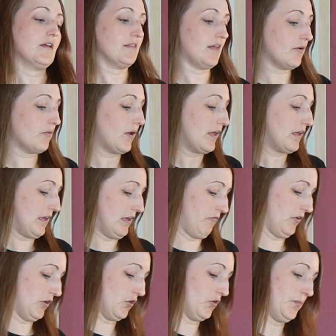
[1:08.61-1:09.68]
That way, if
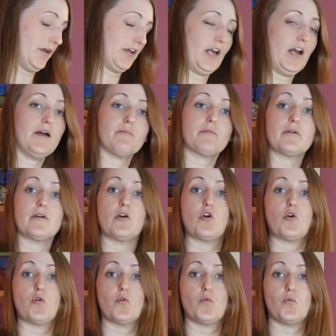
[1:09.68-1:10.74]
we go to pick it up,
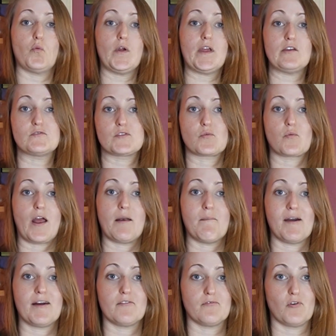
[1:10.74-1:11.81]
we use the right
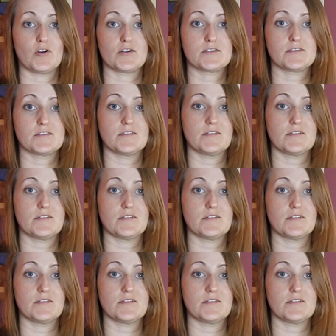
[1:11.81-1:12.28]
amount of force.